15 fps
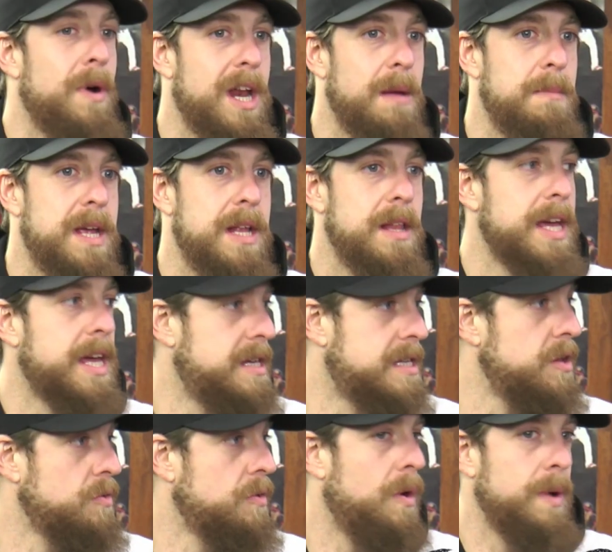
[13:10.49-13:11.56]
point. I mean, like, he's
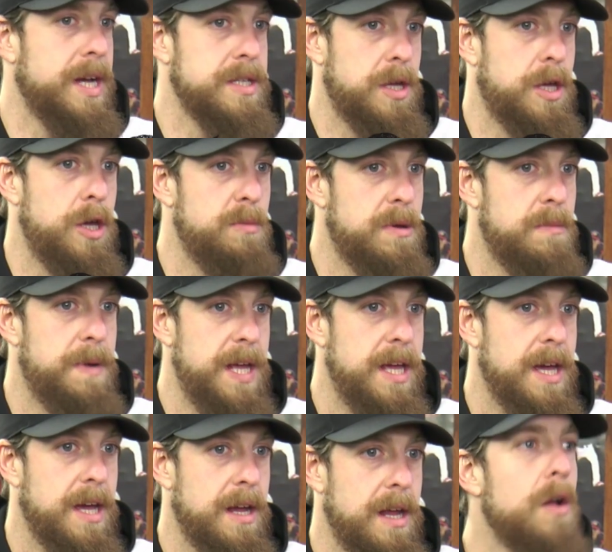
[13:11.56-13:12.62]
still growing as a human being.